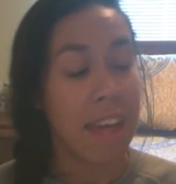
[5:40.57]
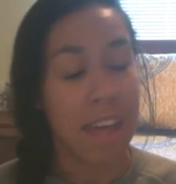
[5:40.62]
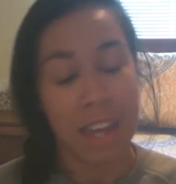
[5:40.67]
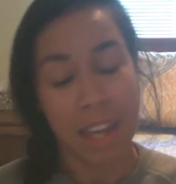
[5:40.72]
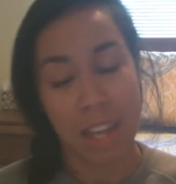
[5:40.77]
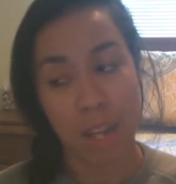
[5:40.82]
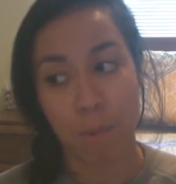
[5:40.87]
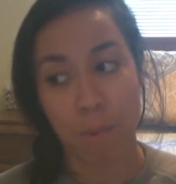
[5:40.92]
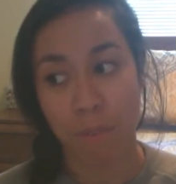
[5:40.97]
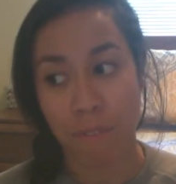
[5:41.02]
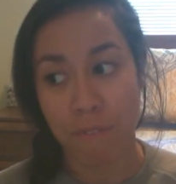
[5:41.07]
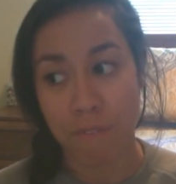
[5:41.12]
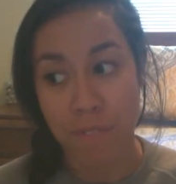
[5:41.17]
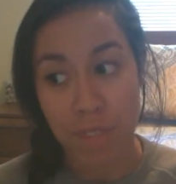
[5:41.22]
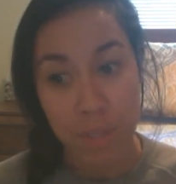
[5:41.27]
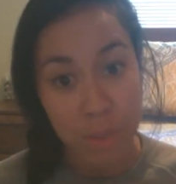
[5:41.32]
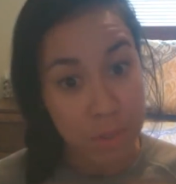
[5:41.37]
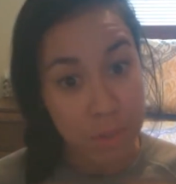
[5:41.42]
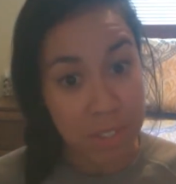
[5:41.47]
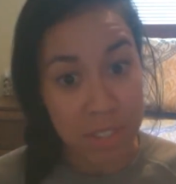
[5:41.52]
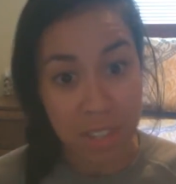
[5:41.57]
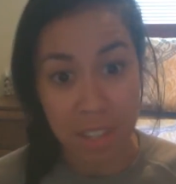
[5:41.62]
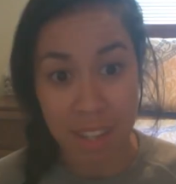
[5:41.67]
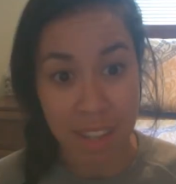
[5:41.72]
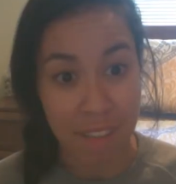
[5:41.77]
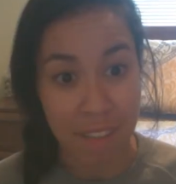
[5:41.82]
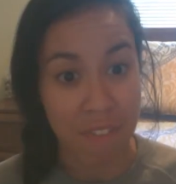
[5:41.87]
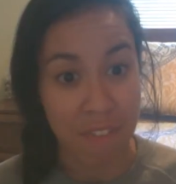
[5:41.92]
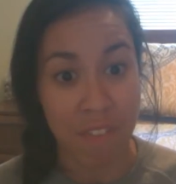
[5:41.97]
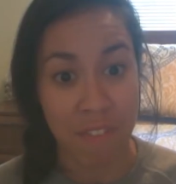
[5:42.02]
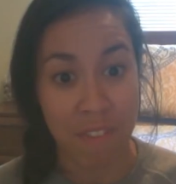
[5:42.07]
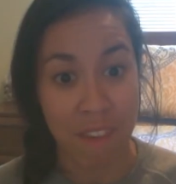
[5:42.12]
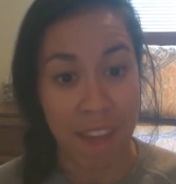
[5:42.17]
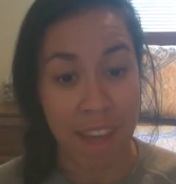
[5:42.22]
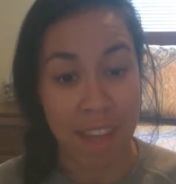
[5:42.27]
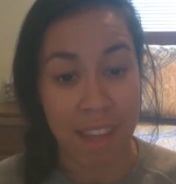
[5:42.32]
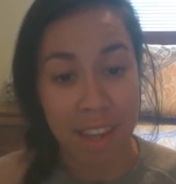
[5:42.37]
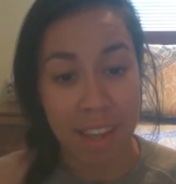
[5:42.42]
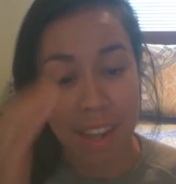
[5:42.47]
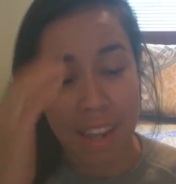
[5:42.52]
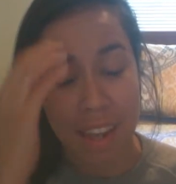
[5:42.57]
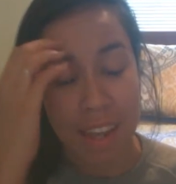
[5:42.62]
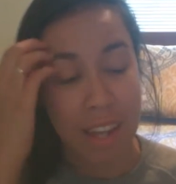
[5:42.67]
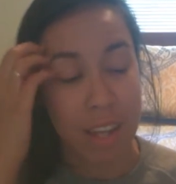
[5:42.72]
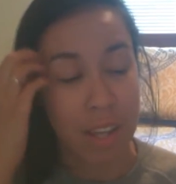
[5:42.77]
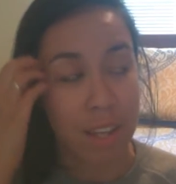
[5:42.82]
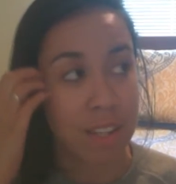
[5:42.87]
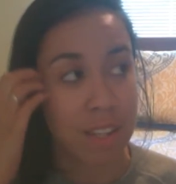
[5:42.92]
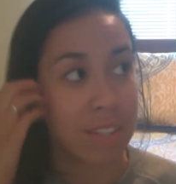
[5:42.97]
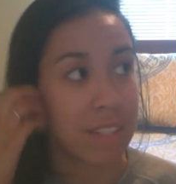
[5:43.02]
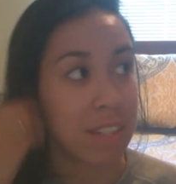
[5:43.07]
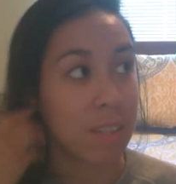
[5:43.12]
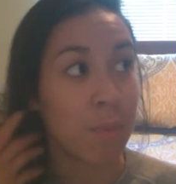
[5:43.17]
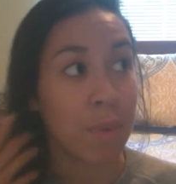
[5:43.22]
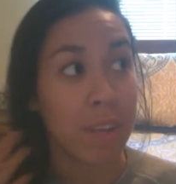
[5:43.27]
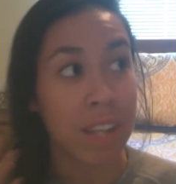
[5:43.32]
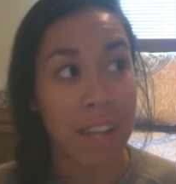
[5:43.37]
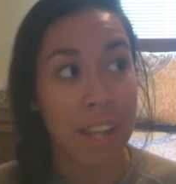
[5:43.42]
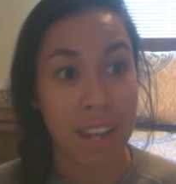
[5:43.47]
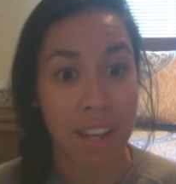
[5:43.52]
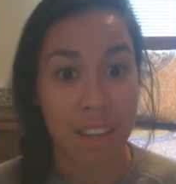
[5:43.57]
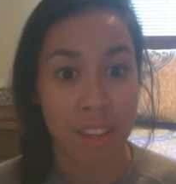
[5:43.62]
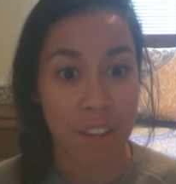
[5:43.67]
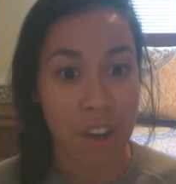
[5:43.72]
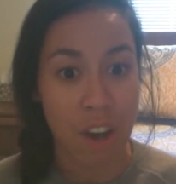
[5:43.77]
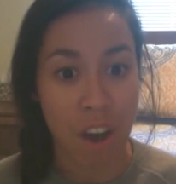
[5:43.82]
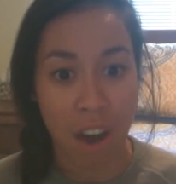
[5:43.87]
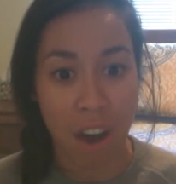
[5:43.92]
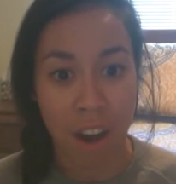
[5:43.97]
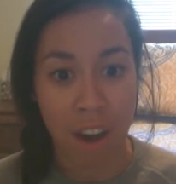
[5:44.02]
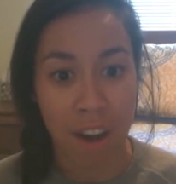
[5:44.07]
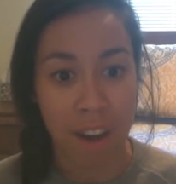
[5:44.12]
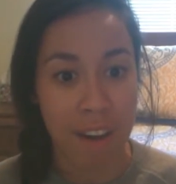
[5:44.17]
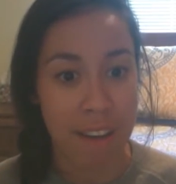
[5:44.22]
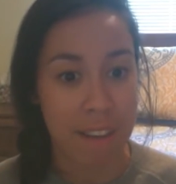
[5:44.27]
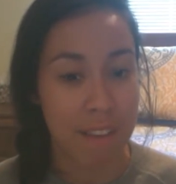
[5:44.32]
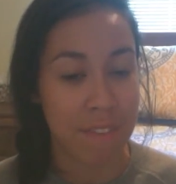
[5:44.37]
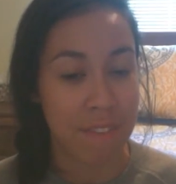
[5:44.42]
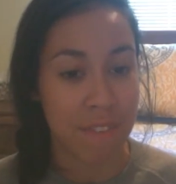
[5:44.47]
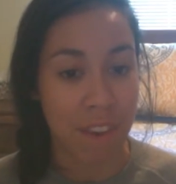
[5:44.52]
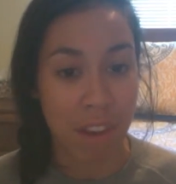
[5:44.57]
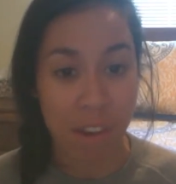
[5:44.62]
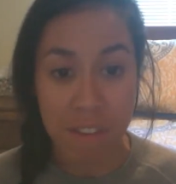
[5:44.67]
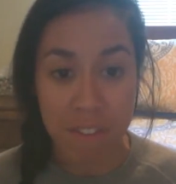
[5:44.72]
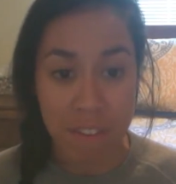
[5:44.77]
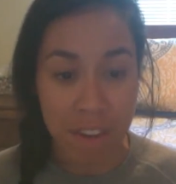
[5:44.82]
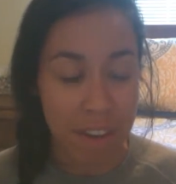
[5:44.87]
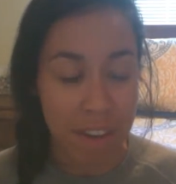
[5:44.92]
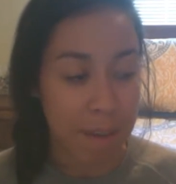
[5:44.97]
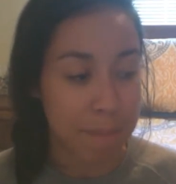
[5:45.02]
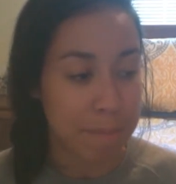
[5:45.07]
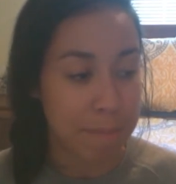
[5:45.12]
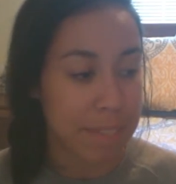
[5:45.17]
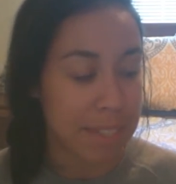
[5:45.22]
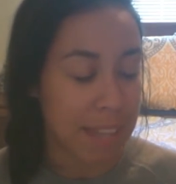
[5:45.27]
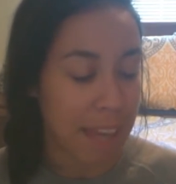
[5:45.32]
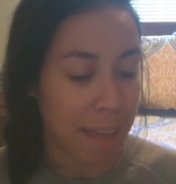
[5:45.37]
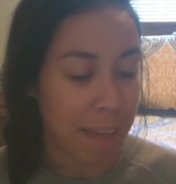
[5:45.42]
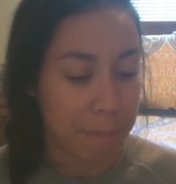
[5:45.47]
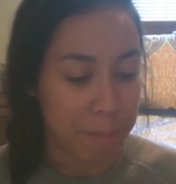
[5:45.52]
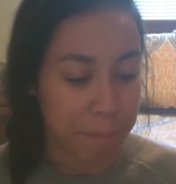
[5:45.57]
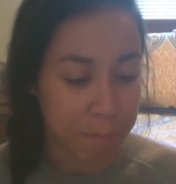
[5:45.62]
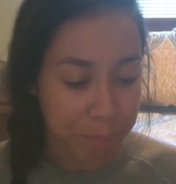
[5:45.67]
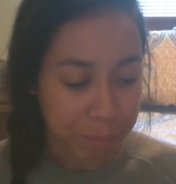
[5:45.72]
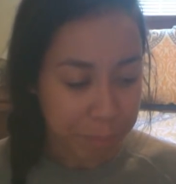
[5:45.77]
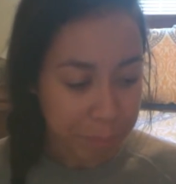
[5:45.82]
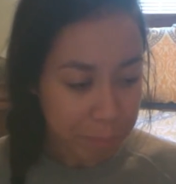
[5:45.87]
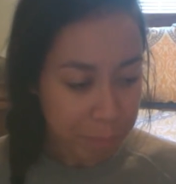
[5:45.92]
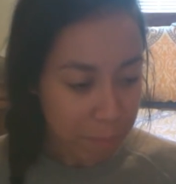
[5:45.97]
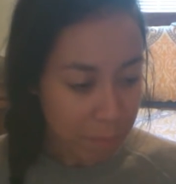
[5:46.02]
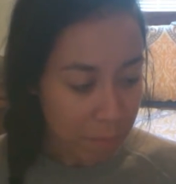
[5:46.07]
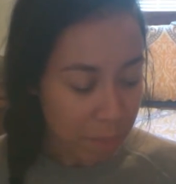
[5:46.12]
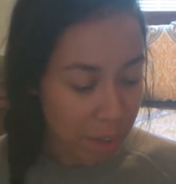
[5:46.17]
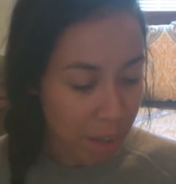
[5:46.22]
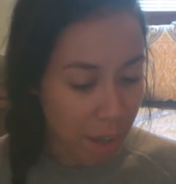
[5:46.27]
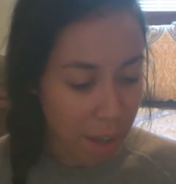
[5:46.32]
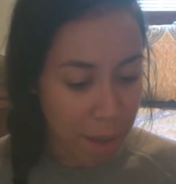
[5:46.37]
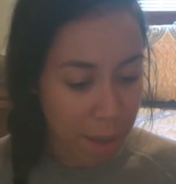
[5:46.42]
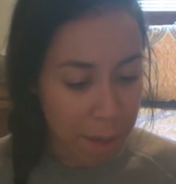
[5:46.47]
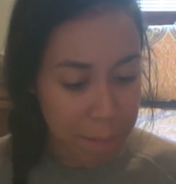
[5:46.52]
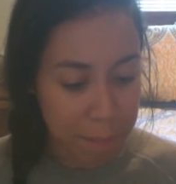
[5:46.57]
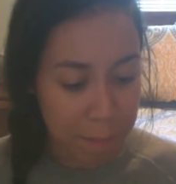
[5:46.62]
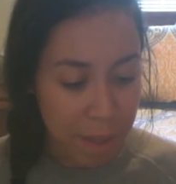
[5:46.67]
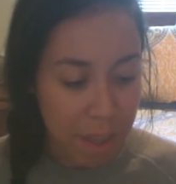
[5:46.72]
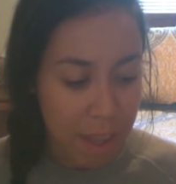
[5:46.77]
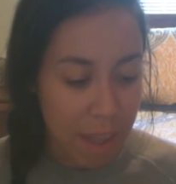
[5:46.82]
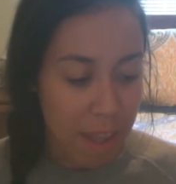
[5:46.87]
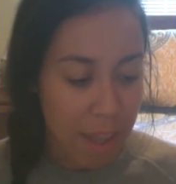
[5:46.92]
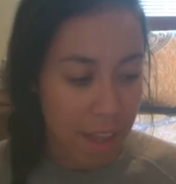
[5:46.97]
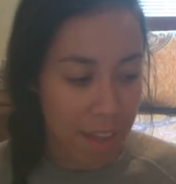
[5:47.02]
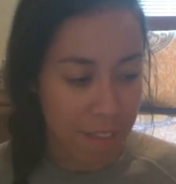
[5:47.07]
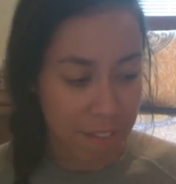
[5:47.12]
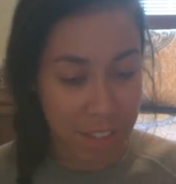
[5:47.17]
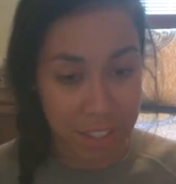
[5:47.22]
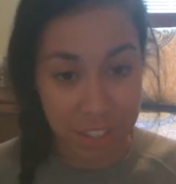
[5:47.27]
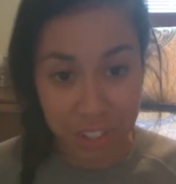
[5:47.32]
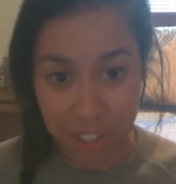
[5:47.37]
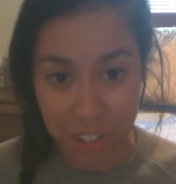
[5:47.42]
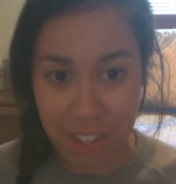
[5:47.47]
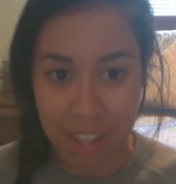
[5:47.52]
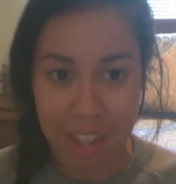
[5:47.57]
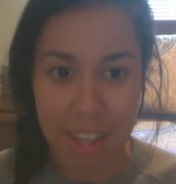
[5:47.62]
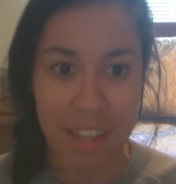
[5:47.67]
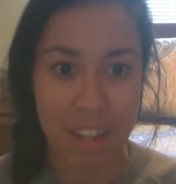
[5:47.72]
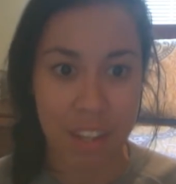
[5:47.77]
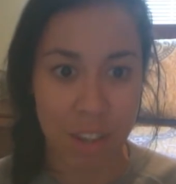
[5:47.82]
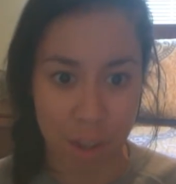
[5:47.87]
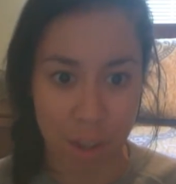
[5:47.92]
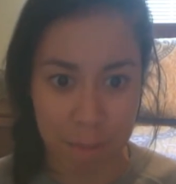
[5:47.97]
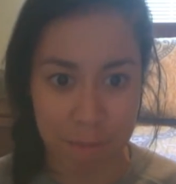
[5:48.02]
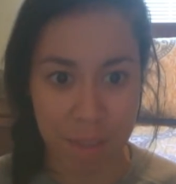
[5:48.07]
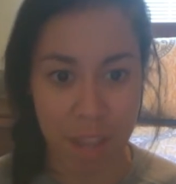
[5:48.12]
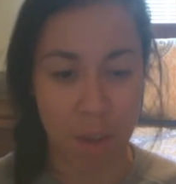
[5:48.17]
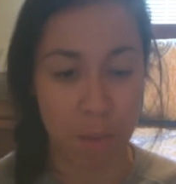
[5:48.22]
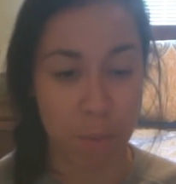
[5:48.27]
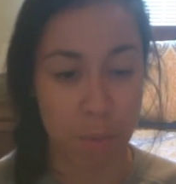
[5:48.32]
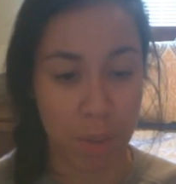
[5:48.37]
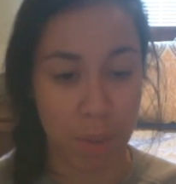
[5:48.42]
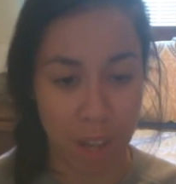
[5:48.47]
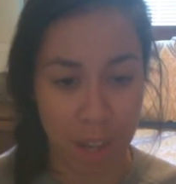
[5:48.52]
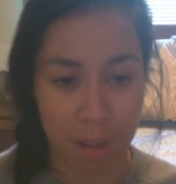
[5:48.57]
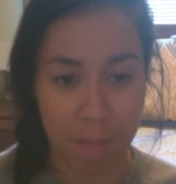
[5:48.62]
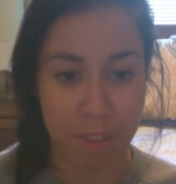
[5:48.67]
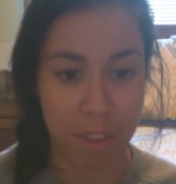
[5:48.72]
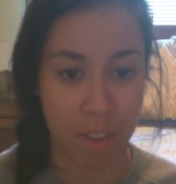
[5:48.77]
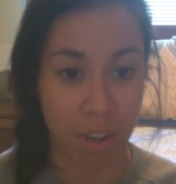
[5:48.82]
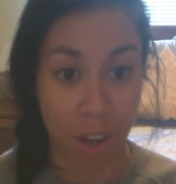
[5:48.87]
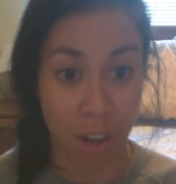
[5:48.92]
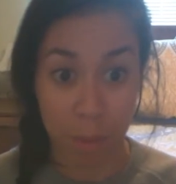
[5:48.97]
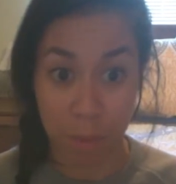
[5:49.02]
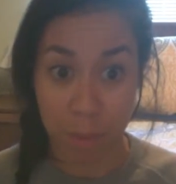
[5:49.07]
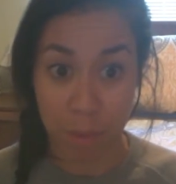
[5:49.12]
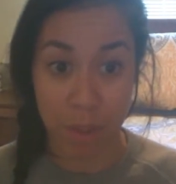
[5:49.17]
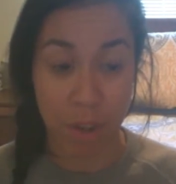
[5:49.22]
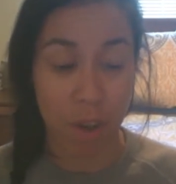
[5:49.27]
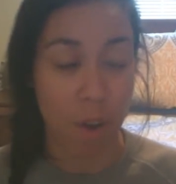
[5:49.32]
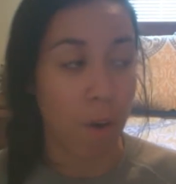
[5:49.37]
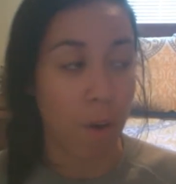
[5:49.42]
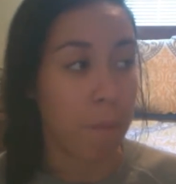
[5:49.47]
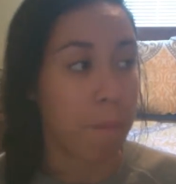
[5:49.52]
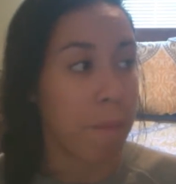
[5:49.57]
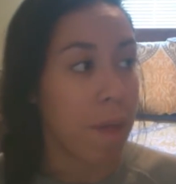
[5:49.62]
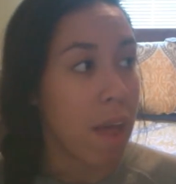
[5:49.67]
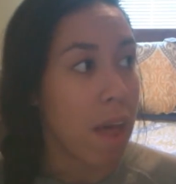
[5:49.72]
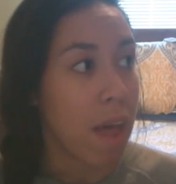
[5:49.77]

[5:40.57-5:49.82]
He refused to leave the vet. He didn't want to get in the car. He's very, very upset. Eventually, he calmed down. We got him in the car. We went home.